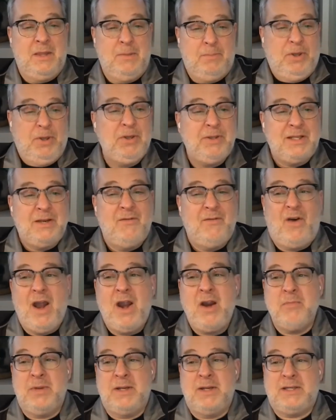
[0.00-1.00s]
the built
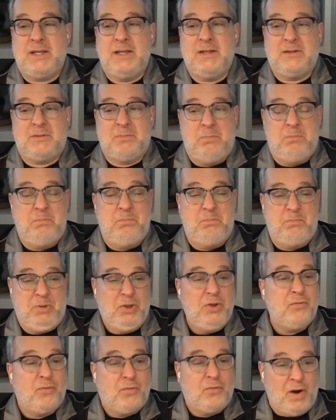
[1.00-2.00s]
environment is
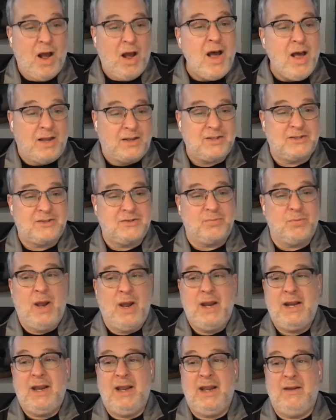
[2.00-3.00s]
built for us,
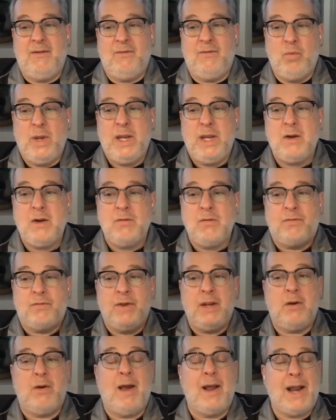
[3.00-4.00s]
right? And if we don't
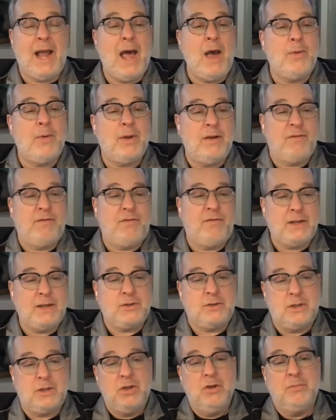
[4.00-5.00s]
figure out how it
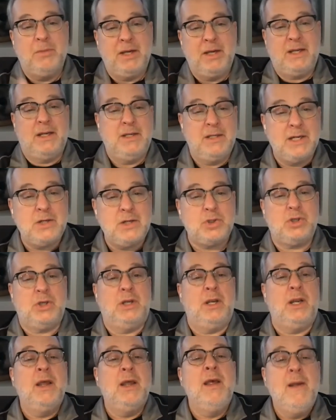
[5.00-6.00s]
affects the human
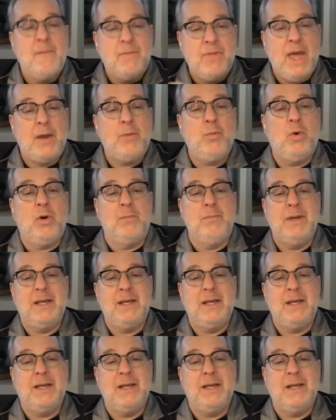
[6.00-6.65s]
condition, then we're